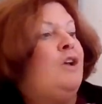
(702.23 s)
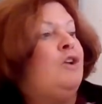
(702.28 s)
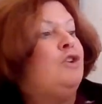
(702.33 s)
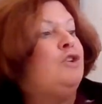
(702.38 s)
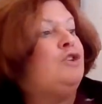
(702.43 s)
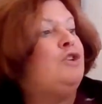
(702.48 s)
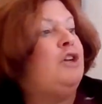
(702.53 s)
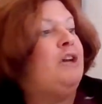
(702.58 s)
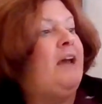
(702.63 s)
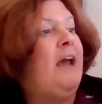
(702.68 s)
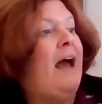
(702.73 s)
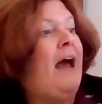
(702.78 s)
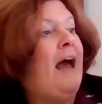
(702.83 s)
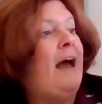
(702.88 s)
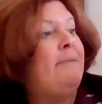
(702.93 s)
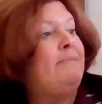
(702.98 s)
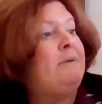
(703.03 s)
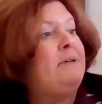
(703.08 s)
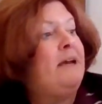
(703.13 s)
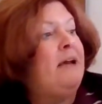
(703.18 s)
She
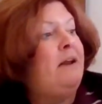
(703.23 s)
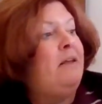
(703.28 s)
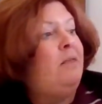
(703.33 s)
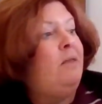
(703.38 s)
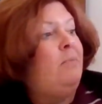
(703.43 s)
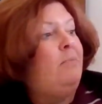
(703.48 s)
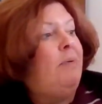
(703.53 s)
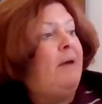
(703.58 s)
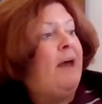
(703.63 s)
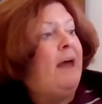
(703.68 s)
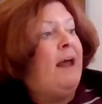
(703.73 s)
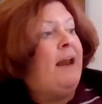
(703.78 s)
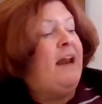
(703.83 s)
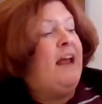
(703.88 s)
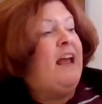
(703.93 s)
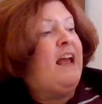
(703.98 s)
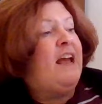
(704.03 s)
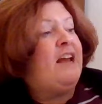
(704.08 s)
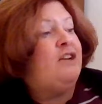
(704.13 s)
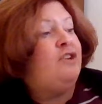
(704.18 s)
hopped out of the bed
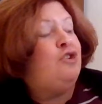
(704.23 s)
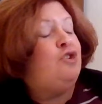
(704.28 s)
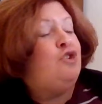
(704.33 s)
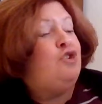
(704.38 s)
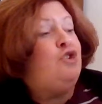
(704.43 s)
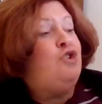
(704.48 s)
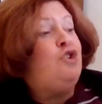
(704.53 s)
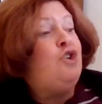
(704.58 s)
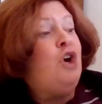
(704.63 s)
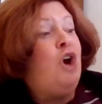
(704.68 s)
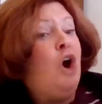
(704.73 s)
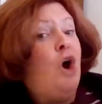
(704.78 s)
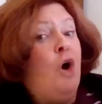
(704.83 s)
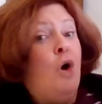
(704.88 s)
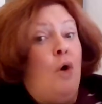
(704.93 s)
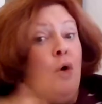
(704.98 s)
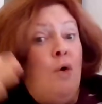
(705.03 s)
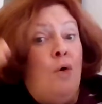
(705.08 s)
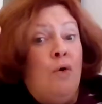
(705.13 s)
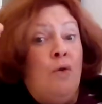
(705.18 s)
and
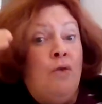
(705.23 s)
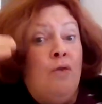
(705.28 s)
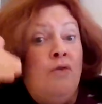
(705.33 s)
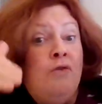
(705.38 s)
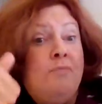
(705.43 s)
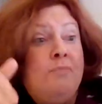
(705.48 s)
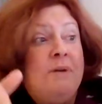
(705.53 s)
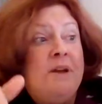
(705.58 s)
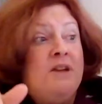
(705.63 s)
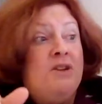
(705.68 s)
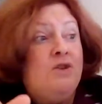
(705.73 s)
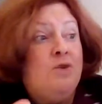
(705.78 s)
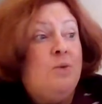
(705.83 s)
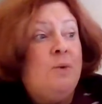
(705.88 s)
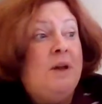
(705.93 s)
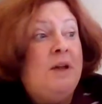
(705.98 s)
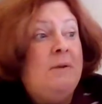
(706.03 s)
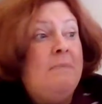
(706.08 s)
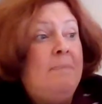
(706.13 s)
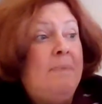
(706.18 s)
dove
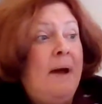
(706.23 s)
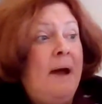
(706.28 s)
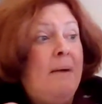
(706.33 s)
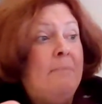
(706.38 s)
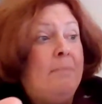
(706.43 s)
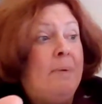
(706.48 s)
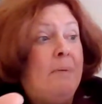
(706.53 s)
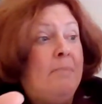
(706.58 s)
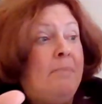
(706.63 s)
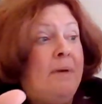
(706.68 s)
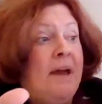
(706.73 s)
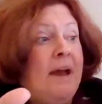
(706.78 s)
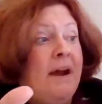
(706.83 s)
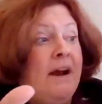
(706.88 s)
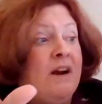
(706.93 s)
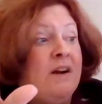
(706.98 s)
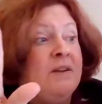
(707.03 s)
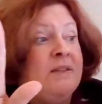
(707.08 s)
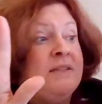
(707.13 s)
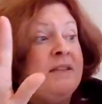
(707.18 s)
between Papa
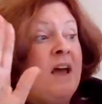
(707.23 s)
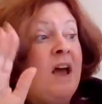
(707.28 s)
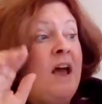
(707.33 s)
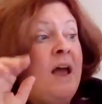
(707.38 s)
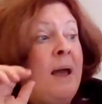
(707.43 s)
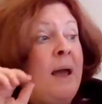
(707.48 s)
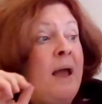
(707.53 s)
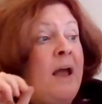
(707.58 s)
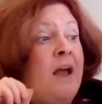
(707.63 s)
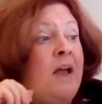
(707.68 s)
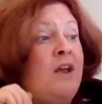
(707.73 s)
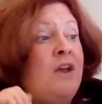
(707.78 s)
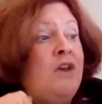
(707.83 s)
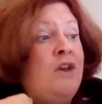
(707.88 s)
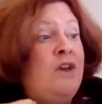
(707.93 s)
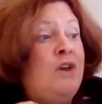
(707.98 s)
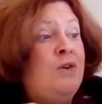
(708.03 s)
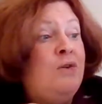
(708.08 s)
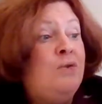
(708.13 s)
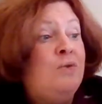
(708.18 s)
Bear's
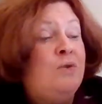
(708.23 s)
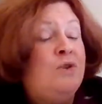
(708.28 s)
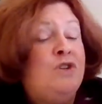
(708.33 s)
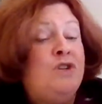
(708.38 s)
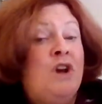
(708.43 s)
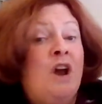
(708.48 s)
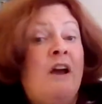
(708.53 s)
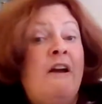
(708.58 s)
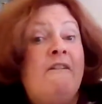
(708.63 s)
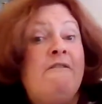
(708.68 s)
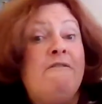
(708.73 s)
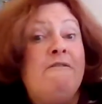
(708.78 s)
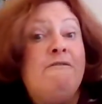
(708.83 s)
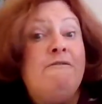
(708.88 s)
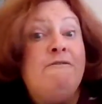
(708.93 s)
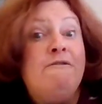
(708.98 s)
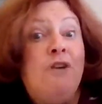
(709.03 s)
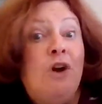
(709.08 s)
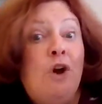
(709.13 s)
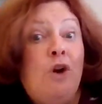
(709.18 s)
huge,
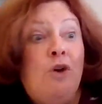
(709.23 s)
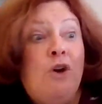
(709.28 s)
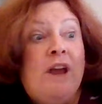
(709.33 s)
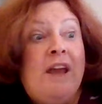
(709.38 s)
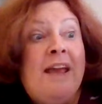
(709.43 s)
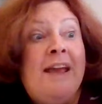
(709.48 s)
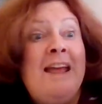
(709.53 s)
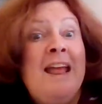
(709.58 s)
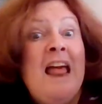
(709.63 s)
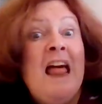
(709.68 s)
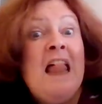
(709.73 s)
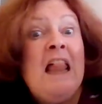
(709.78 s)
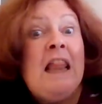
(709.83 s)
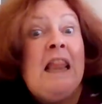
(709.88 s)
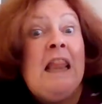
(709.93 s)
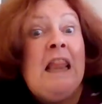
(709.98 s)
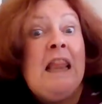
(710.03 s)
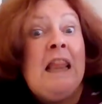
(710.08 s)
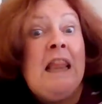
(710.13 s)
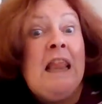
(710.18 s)
furry
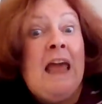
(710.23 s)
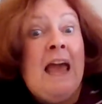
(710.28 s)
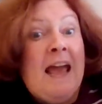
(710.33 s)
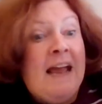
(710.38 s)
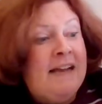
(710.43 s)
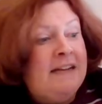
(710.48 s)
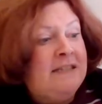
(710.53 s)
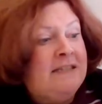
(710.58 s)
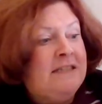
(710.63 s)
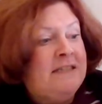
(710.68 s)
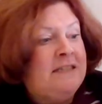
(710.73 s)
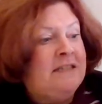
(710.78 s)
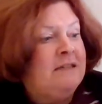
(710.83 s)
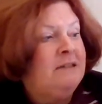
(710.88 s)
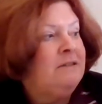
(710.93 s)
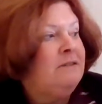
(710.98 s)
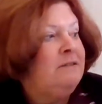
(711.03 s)
legs.